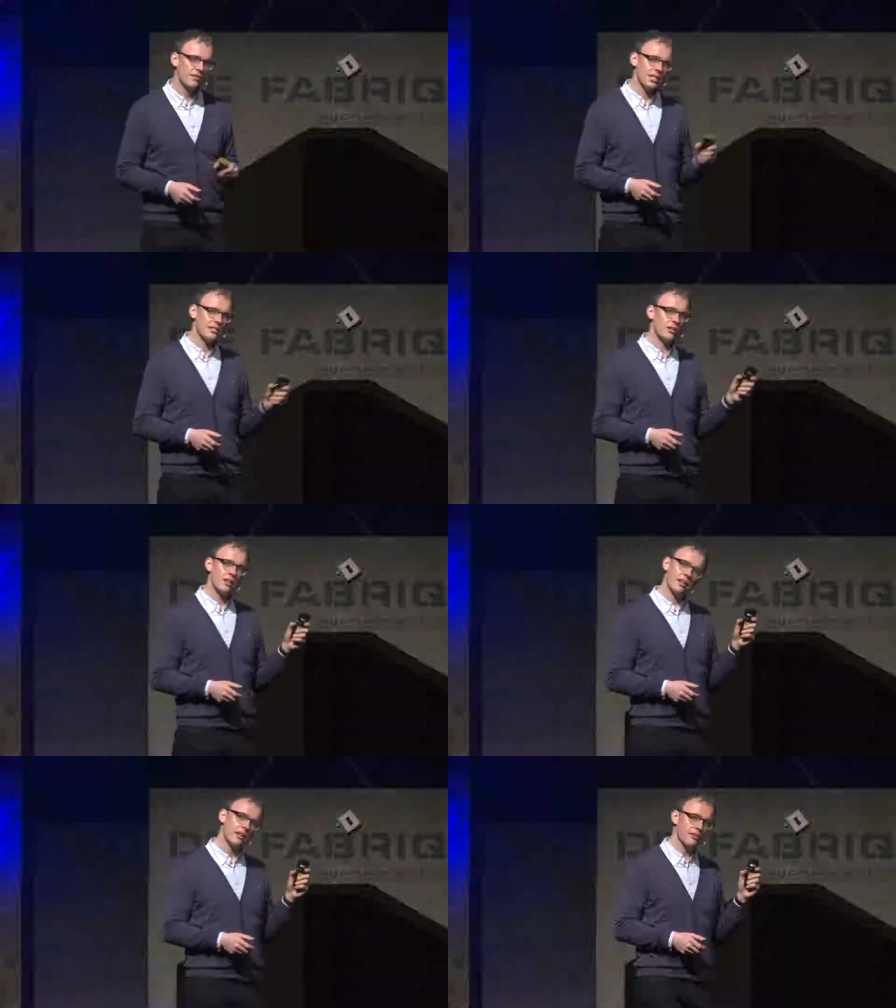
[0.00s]
is
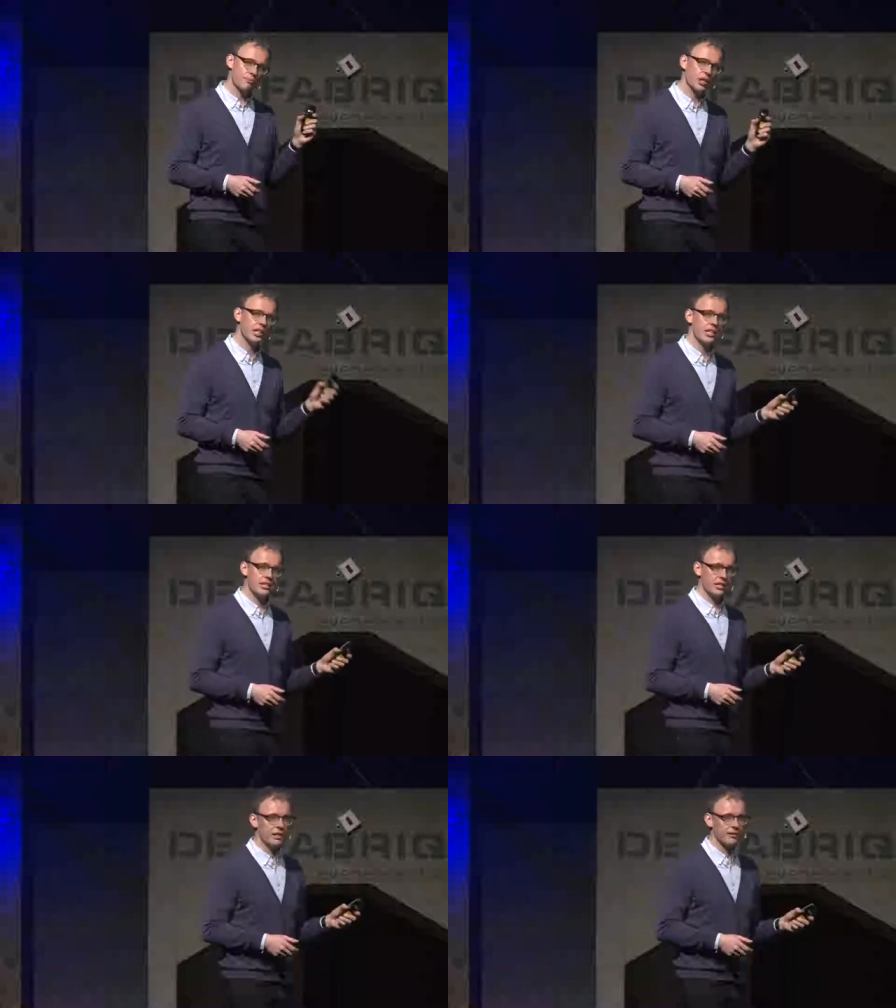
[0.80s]
uh, pretty
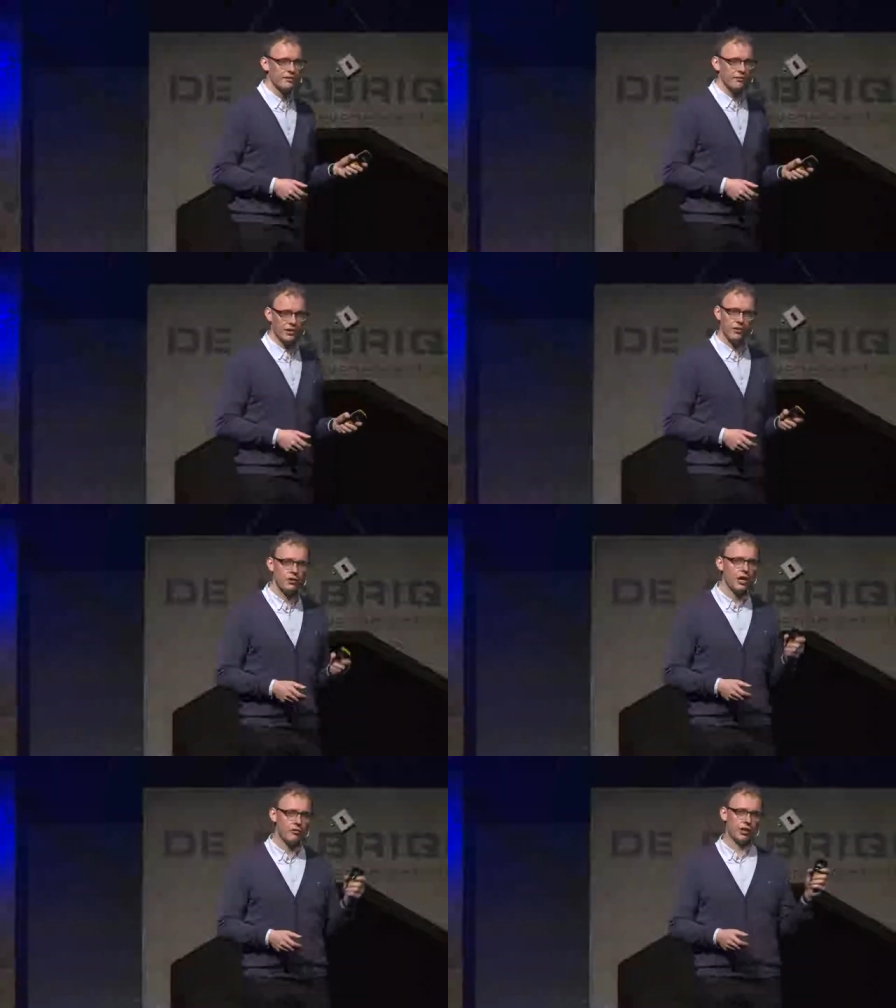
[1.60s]
easy if
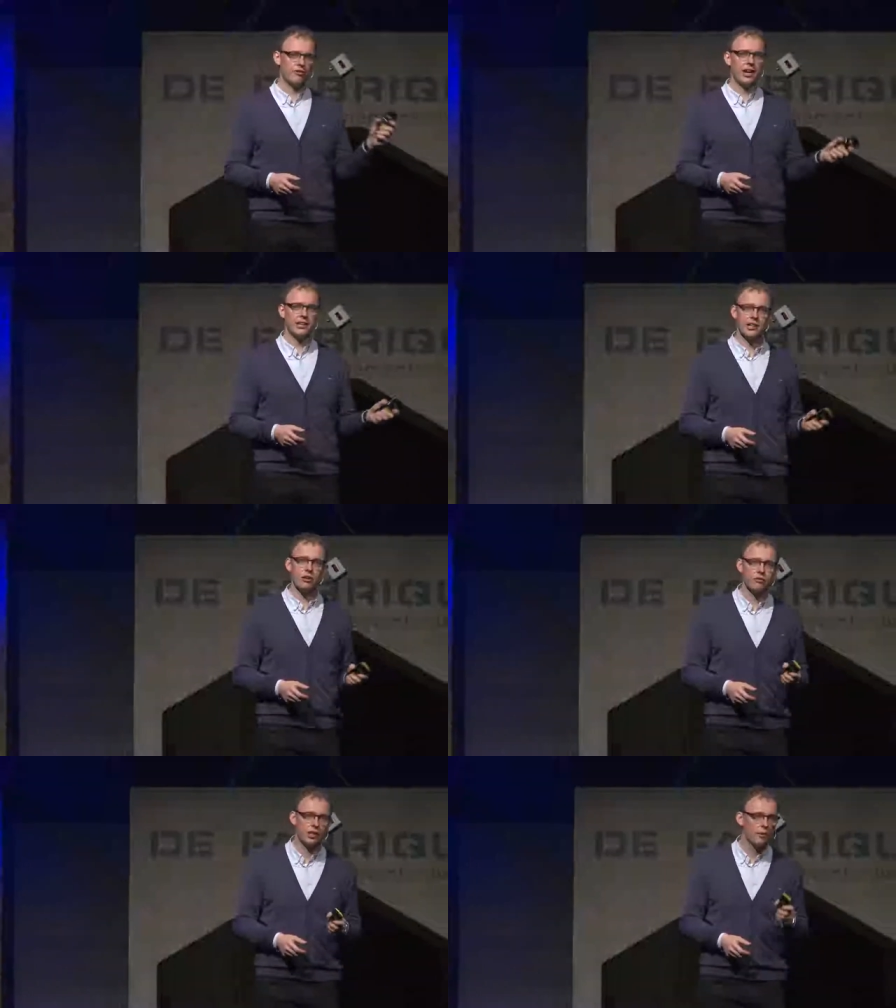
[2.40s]
you have a funding
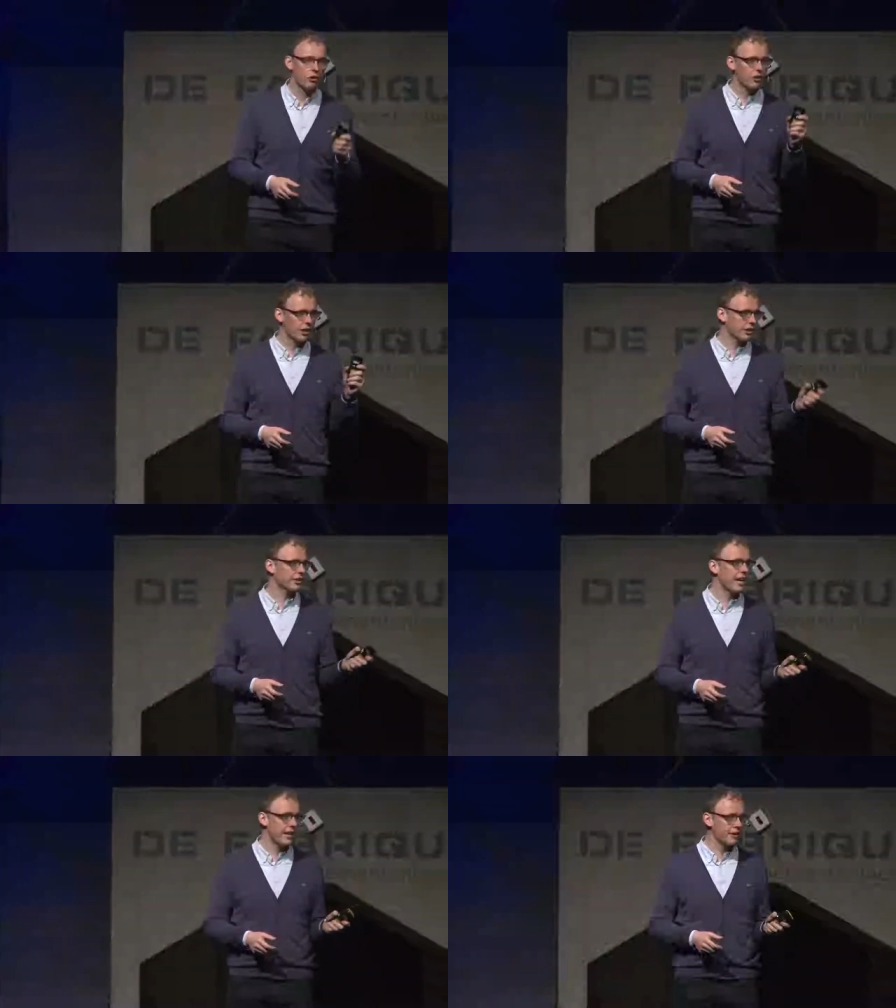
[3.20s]
of a couple of
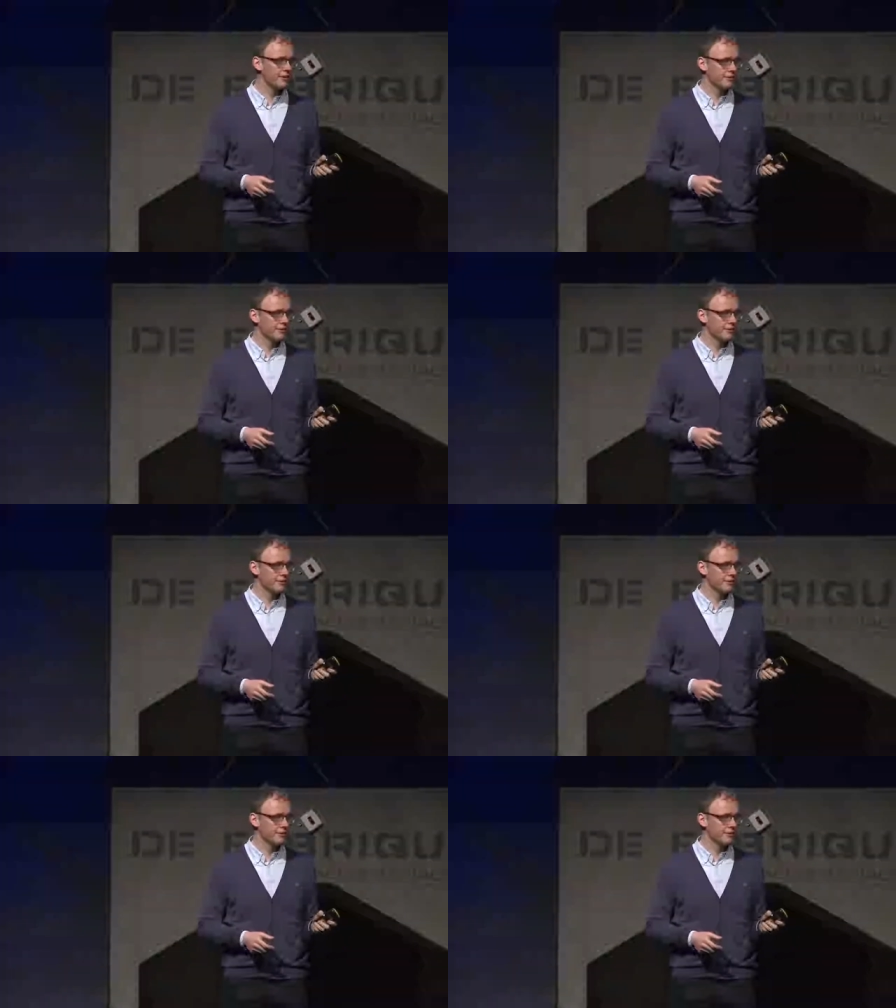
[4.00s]
hundred K,